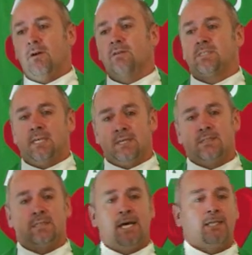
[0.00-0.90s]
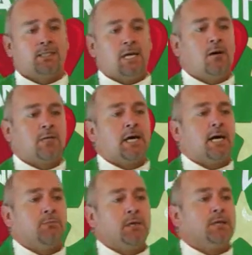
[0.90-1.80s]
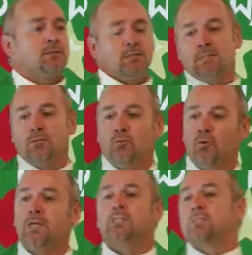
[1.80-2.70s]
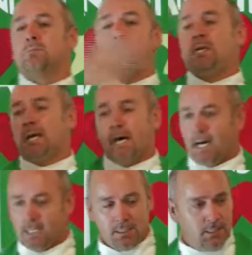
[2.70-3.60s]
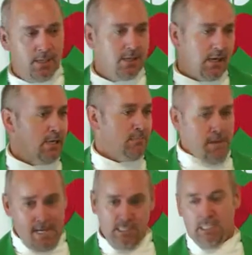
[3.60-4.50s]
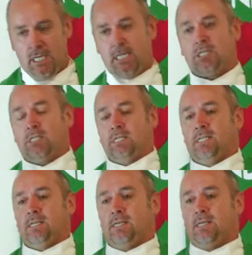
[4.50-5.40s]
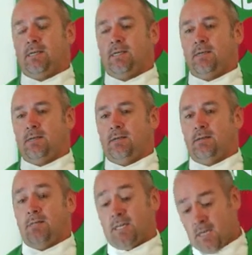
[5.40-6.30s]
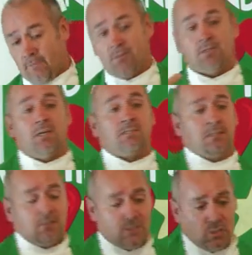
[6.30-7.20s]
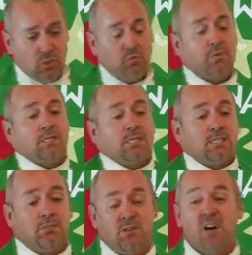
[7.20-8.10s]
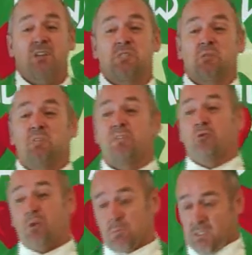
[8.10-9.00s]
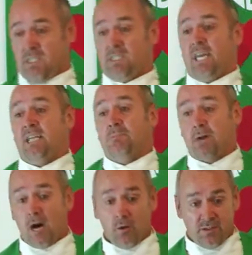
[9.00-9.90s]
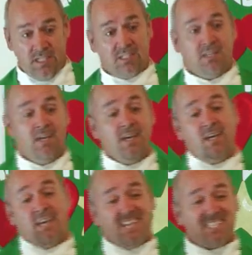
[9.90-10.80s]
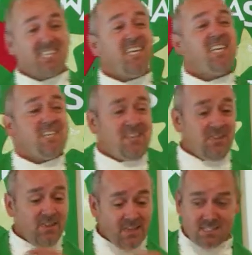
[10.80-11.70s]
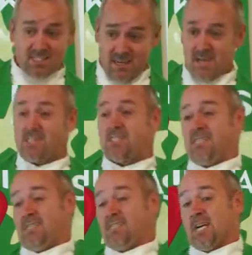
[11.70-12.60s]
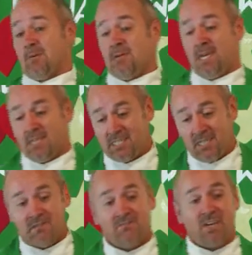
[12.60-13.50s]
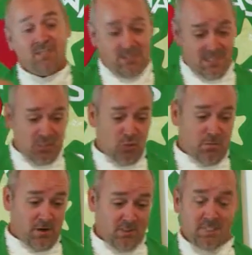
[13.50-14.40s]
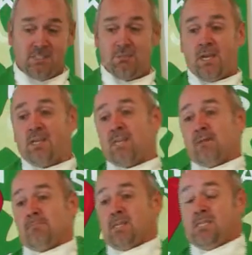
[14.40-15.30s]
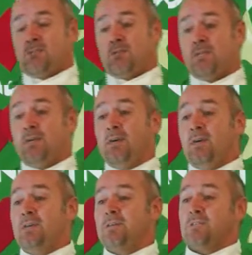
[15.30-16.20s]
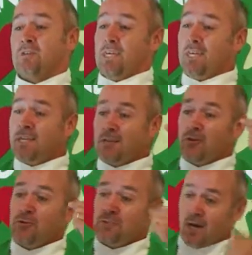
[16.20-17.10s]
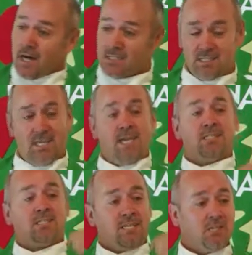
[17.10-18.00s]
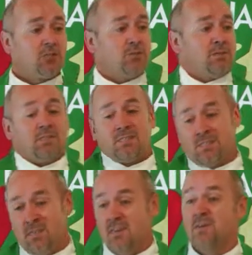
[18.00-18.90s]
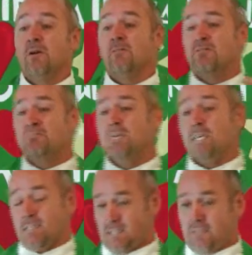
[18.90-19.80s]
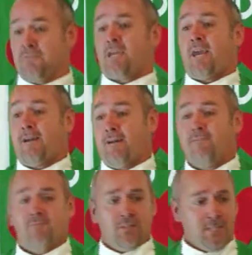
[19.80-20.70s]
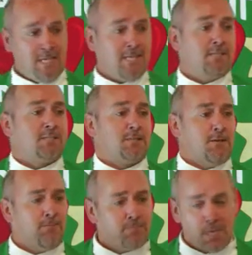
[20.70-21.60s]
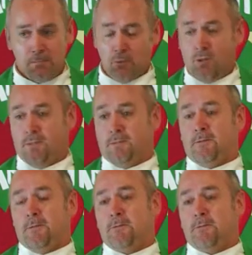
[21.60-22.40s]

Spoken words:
Paul says that is how God makes us rich beyond our imagination. That comforts us and soothes us, but also equips us and empowers us as he enlists us in his army, as he invites us to participate in that ministry so that he can use us as instruments of peace to care for the needs of people.